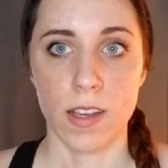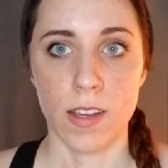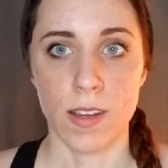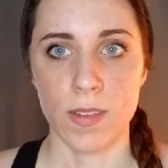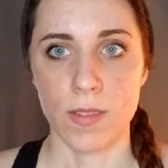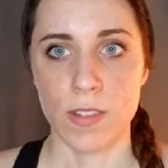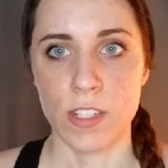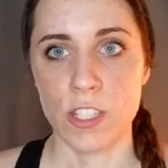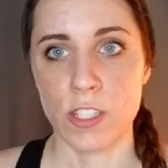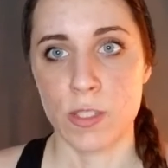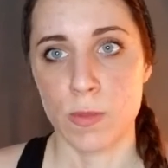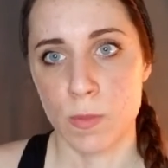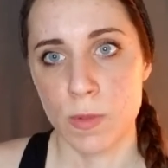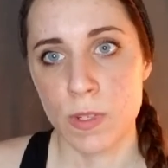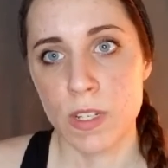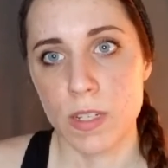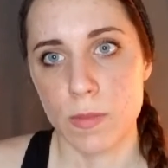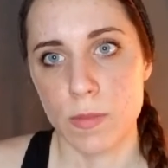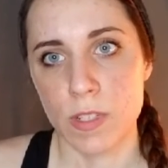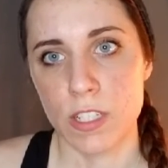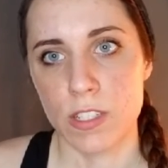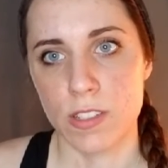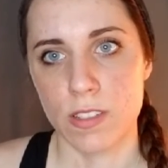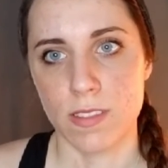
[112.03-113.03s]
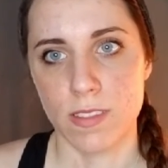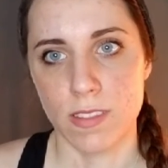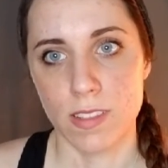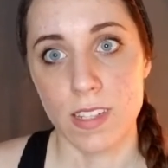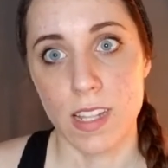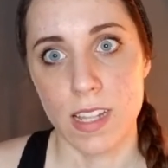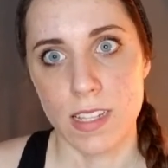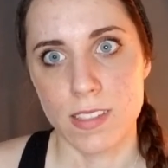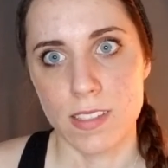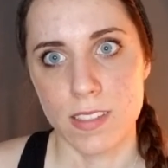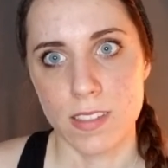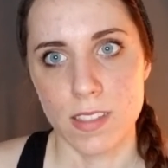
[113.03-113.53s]
which is pretty much
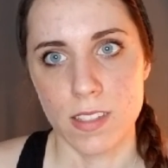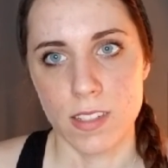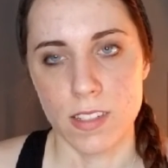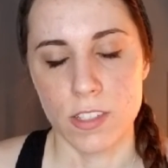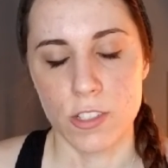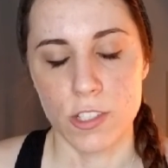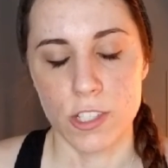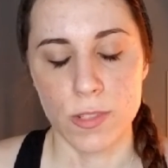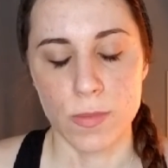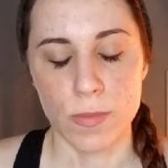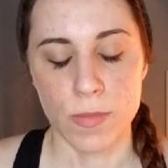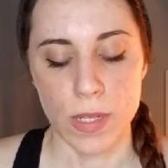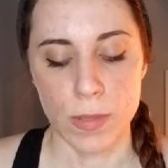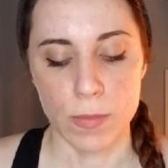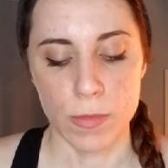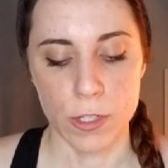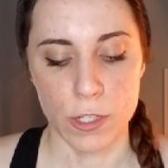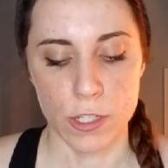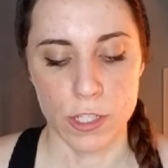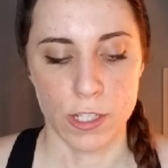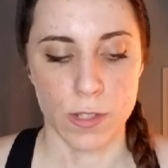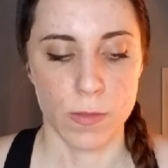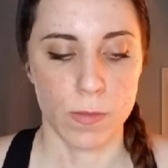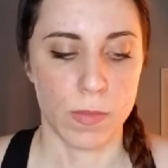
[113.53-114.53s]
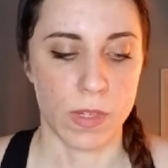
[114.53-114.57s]
less than a gym membership